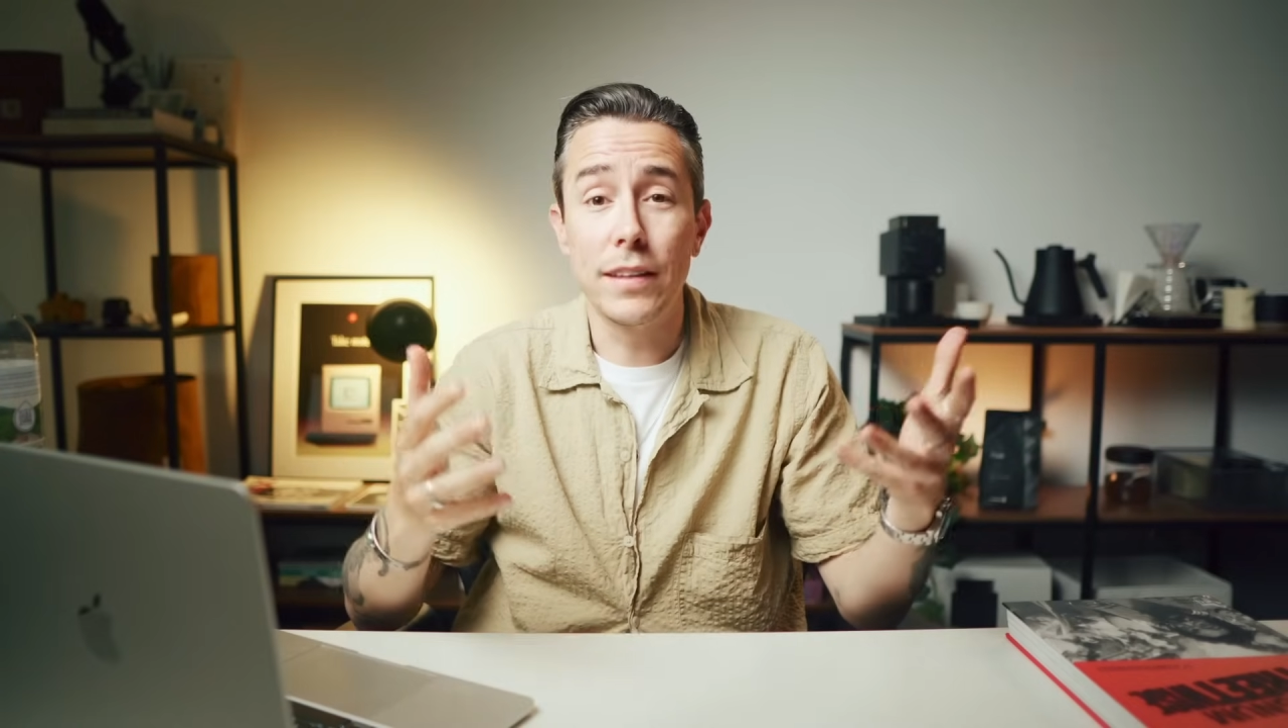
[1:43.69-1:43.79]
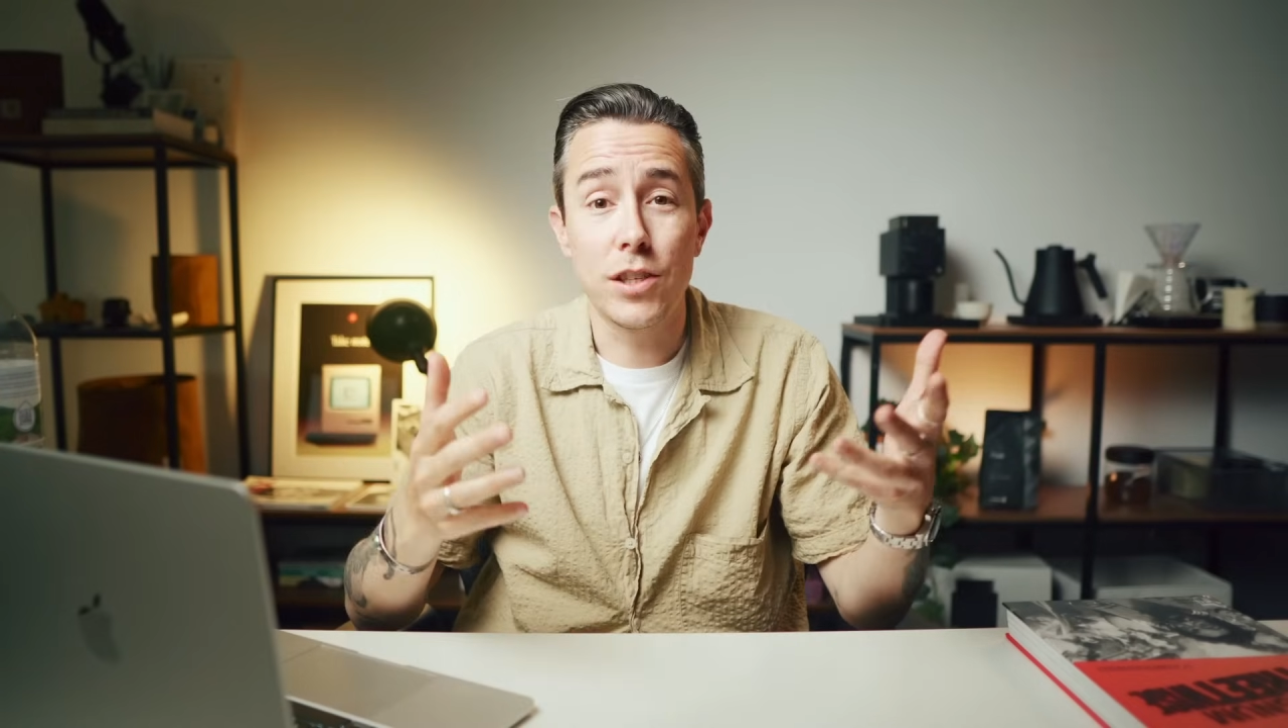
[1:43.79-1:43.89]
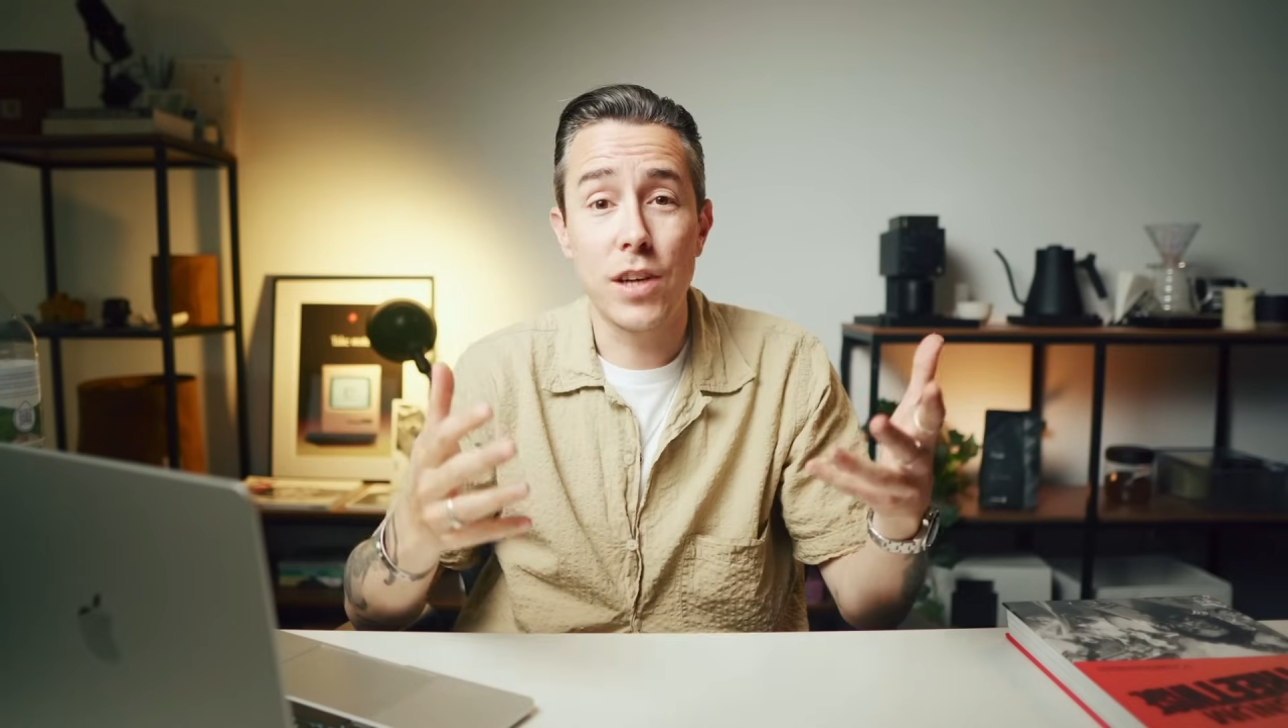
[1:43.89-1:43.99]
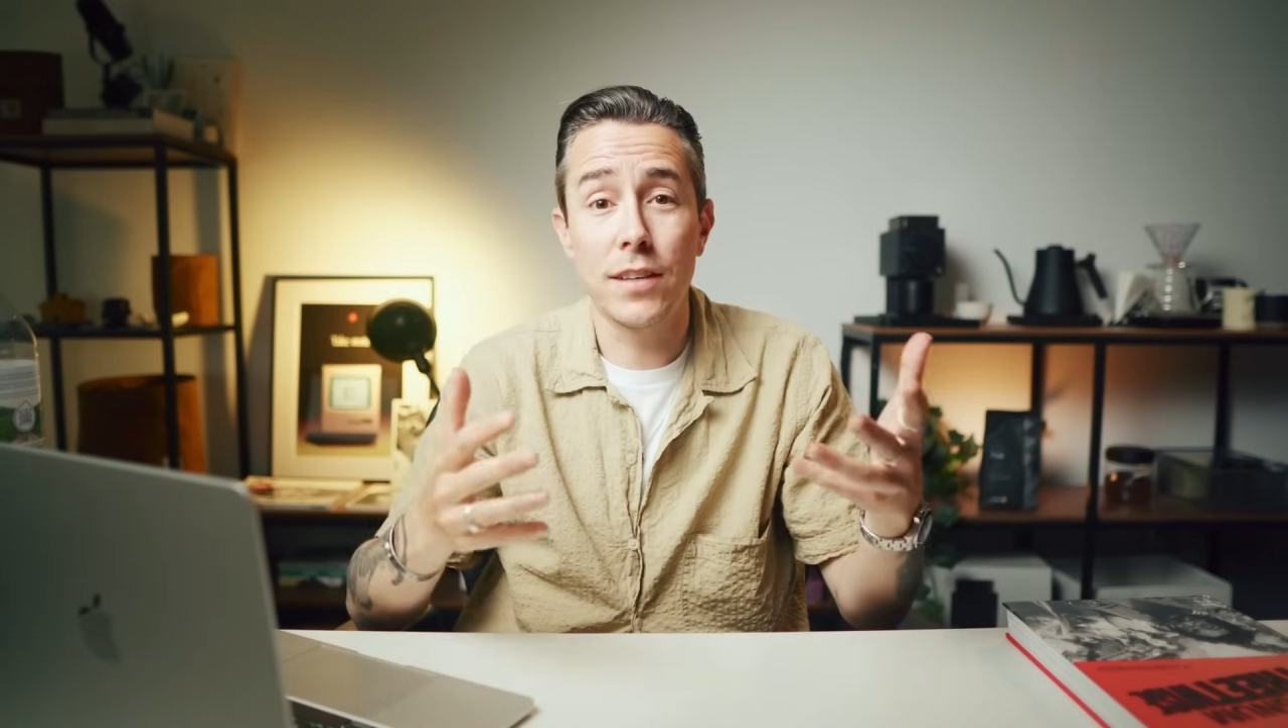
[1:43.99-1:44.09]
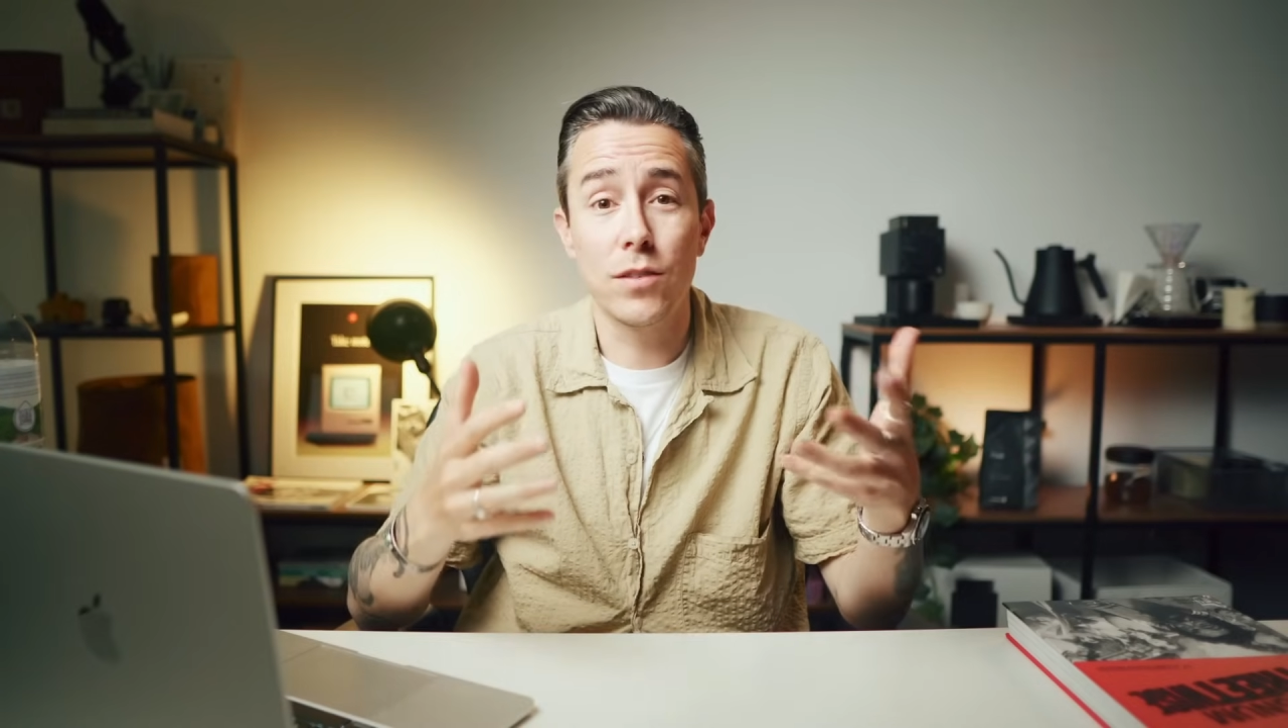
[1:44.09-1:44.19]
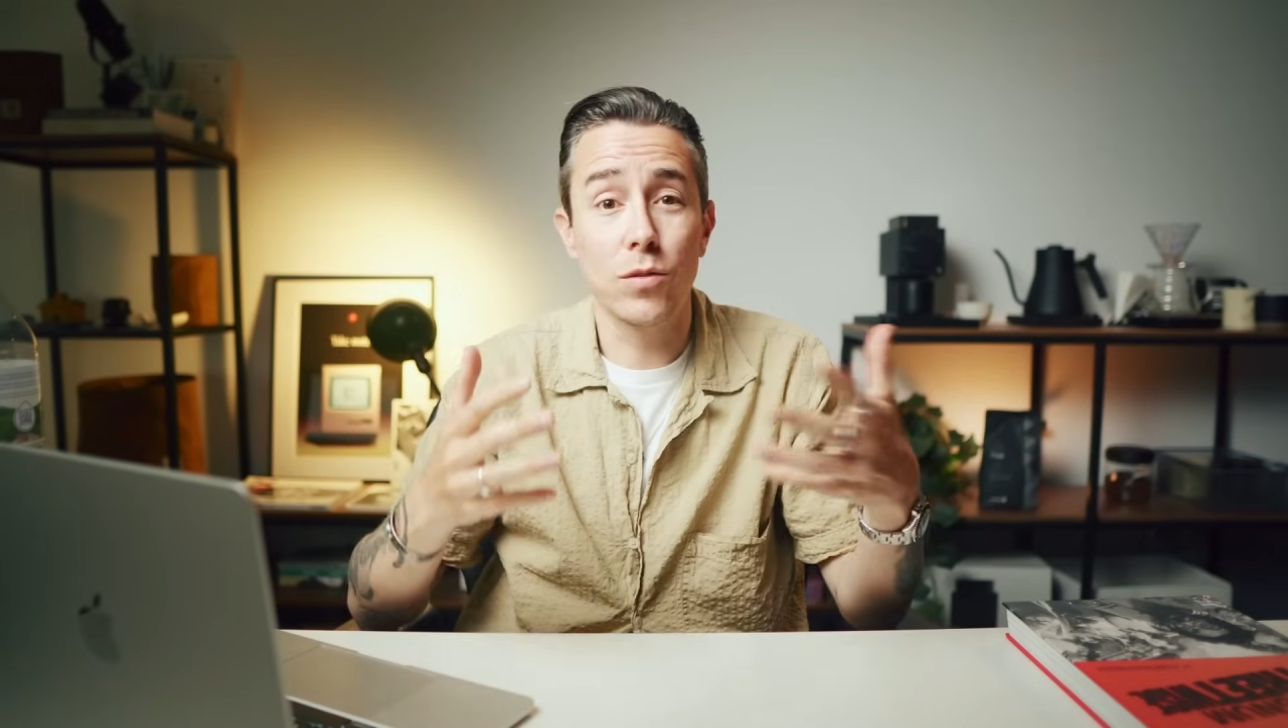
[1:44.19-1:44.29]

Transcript: the chance